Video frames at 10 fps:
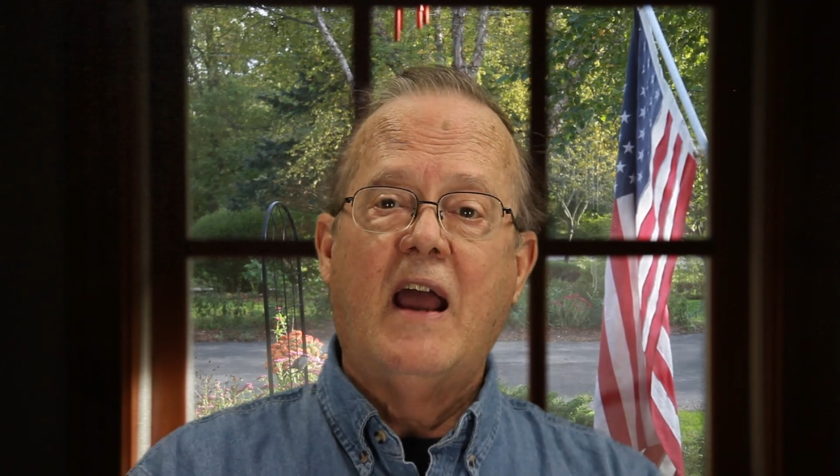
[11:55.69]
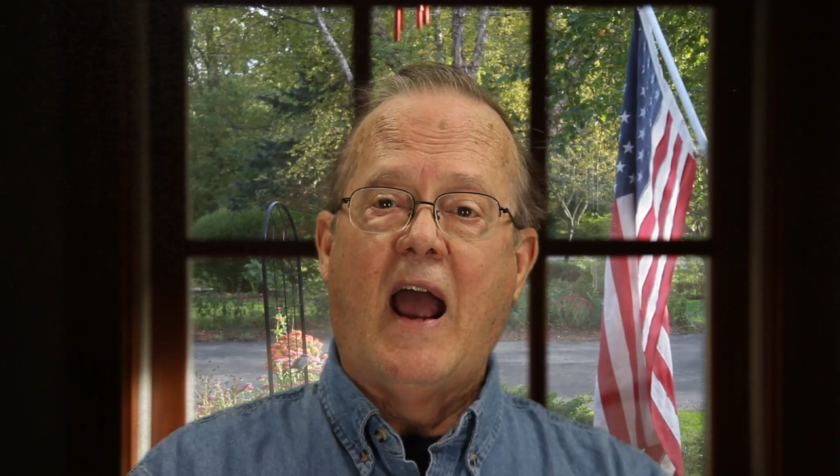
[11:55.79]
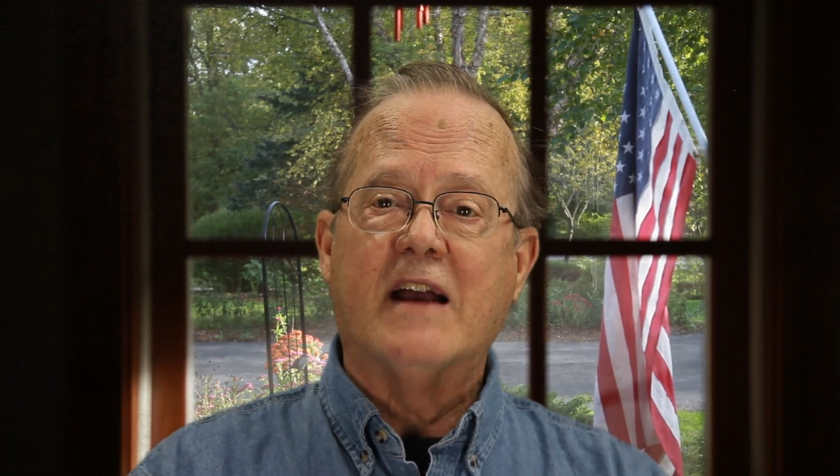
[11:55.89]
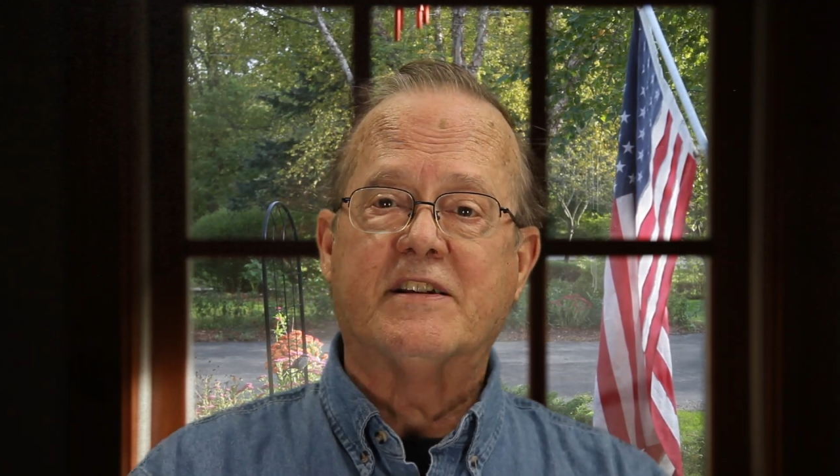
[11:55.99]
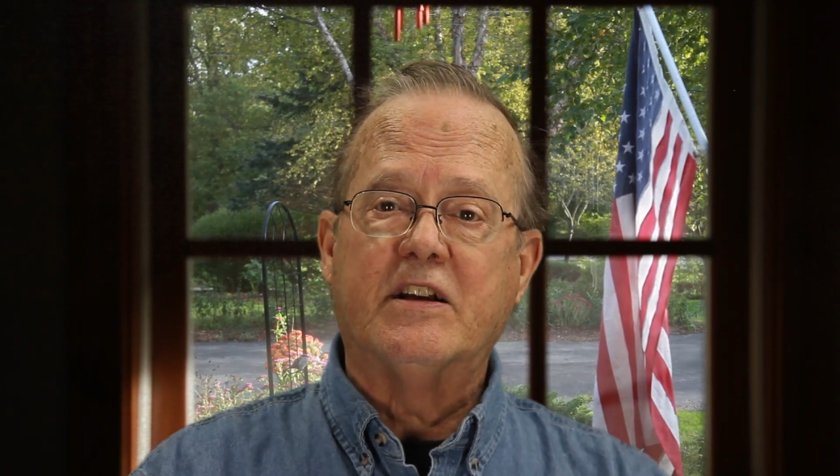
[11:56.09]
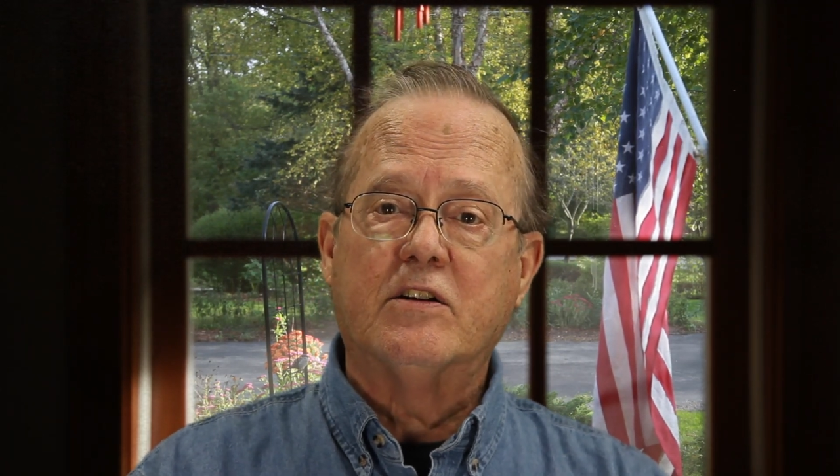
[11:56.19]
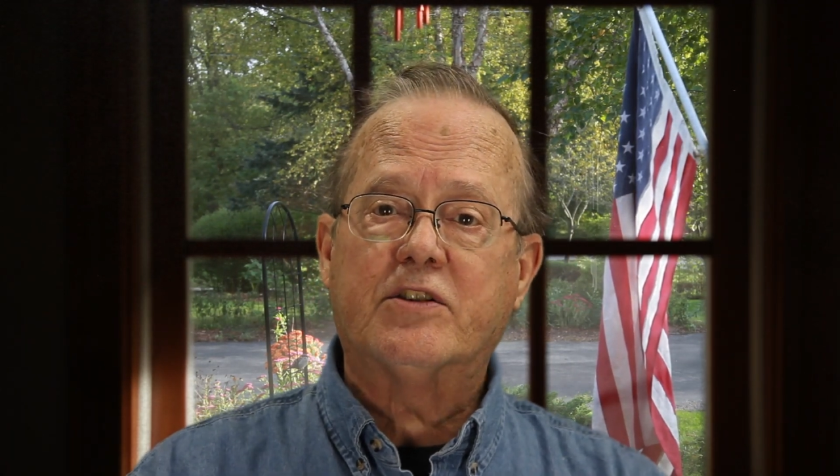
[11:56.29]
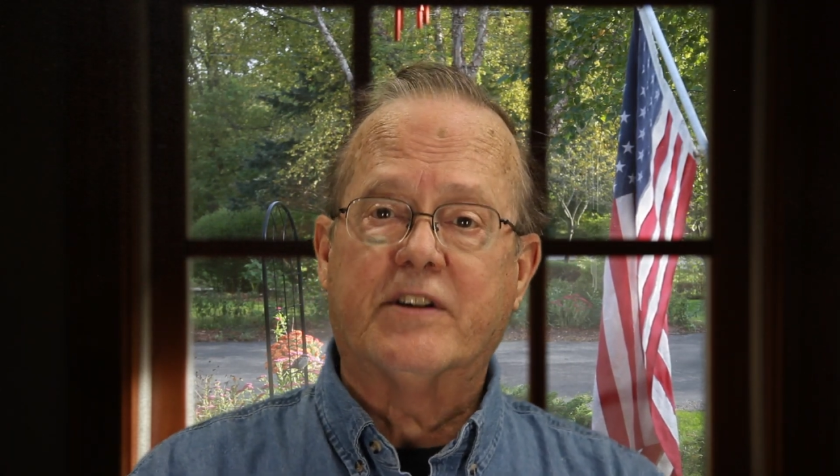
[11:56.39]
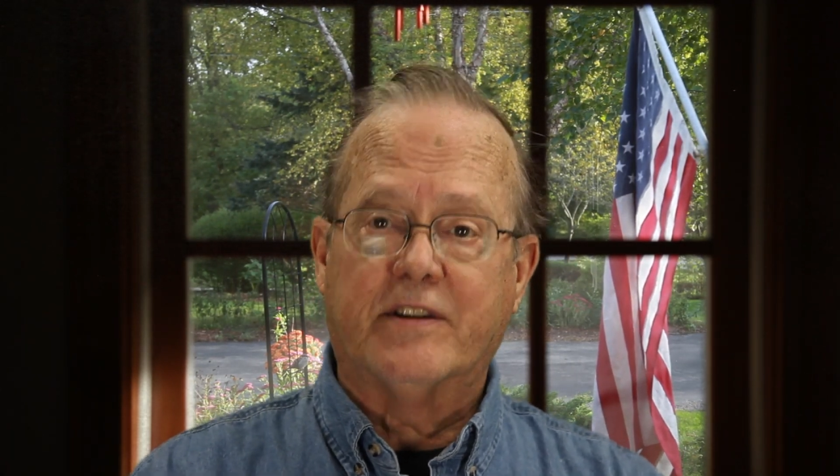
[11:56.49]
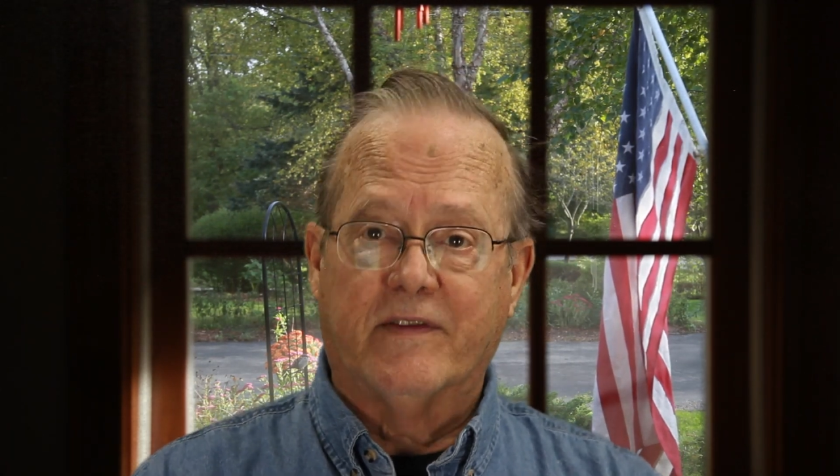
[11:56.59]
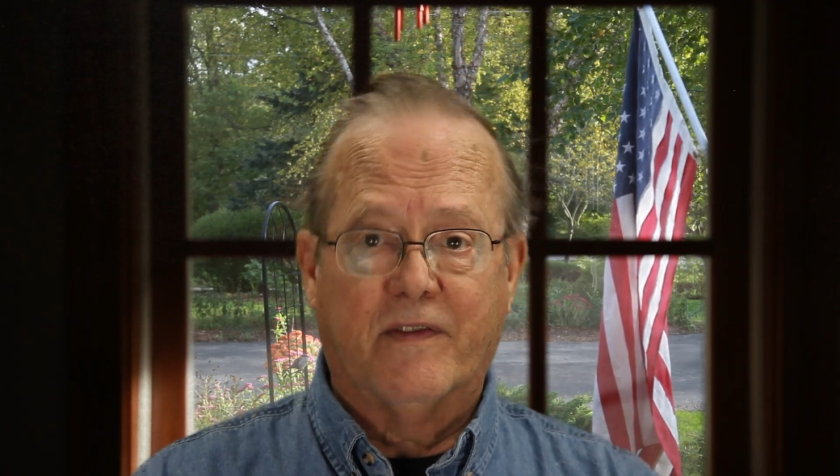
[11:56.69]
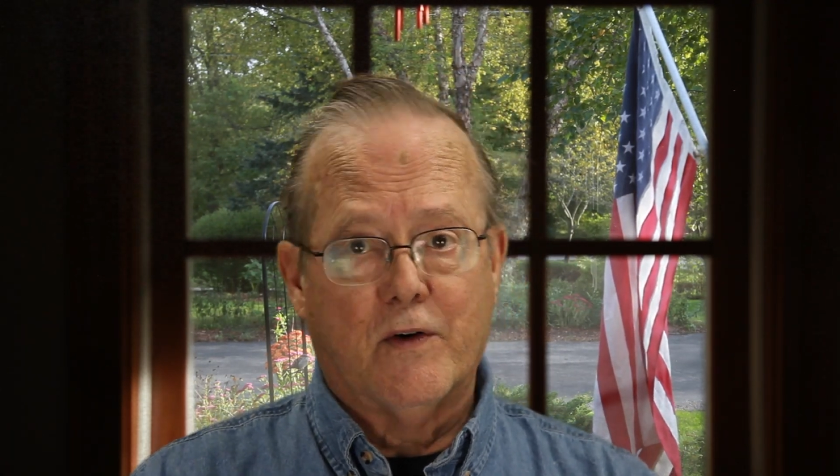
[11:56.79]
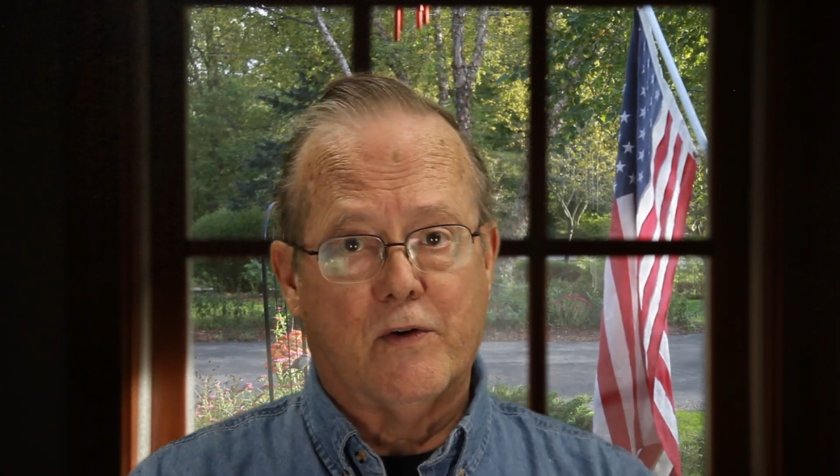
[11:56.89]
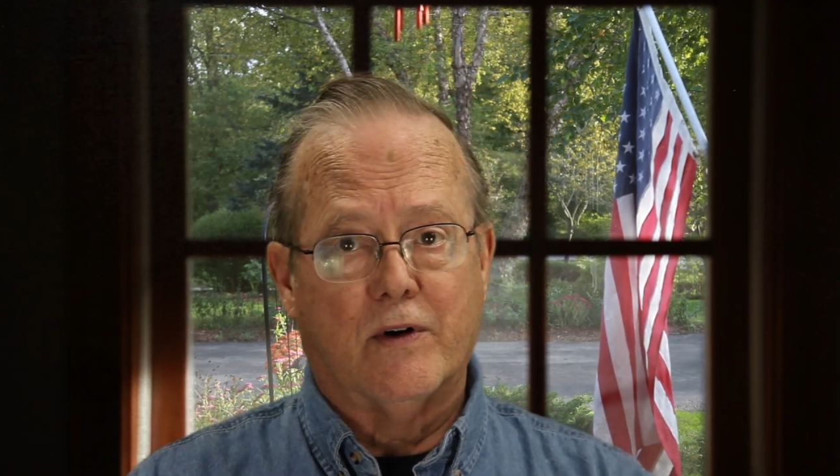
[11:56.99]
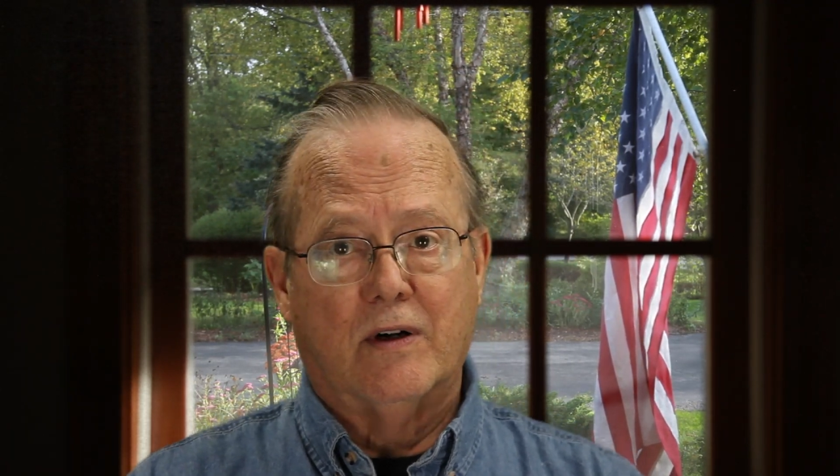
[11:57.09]
as he looked at the
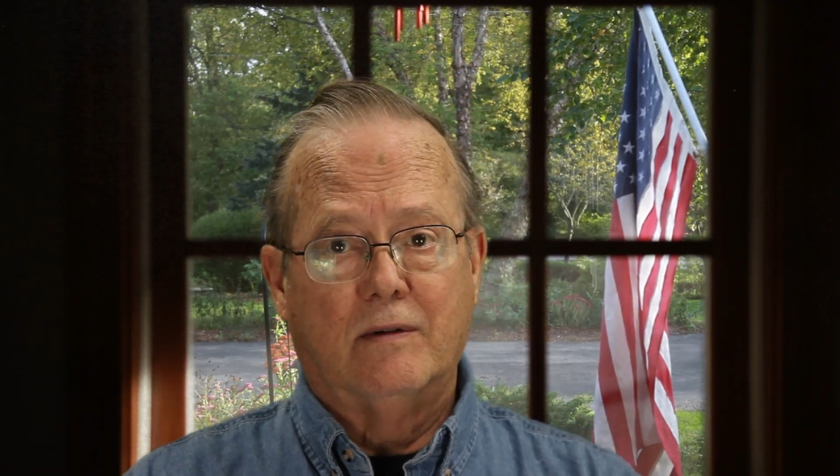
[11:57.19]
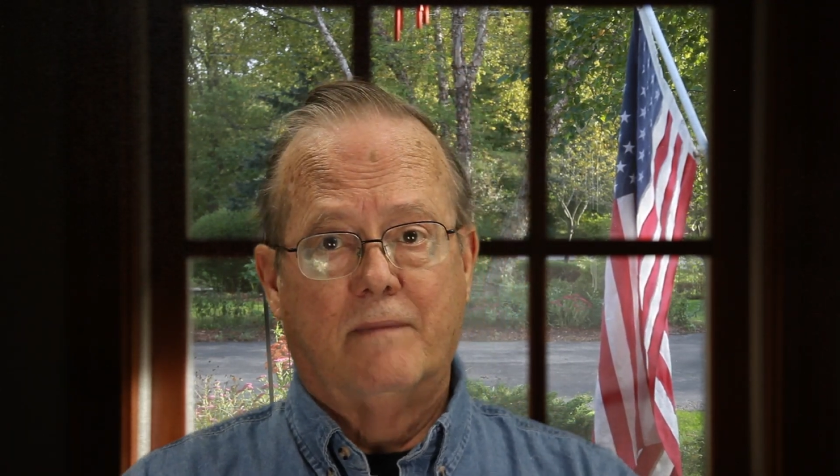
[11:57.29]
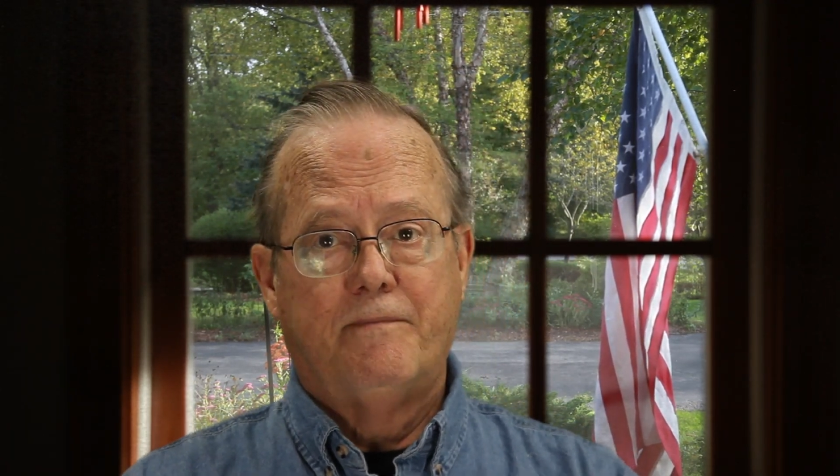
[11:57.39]
floor.